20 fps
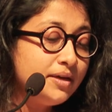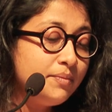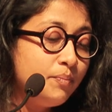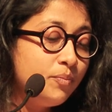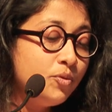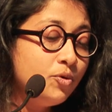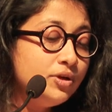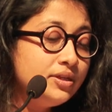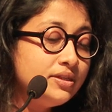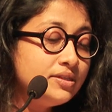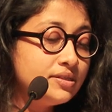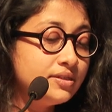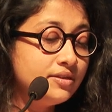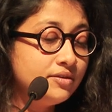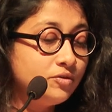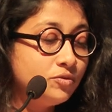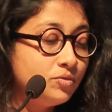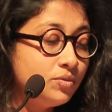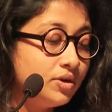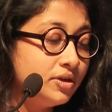by Poets
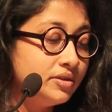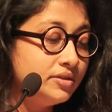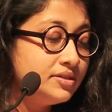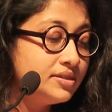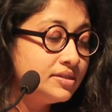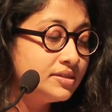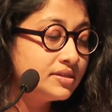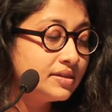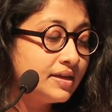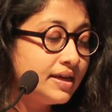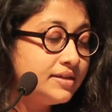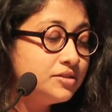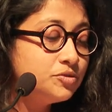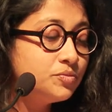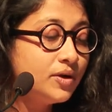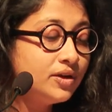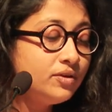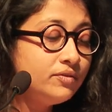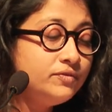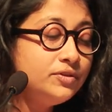and Quants as
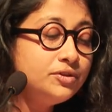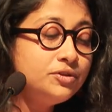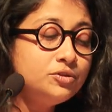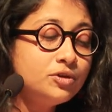one of the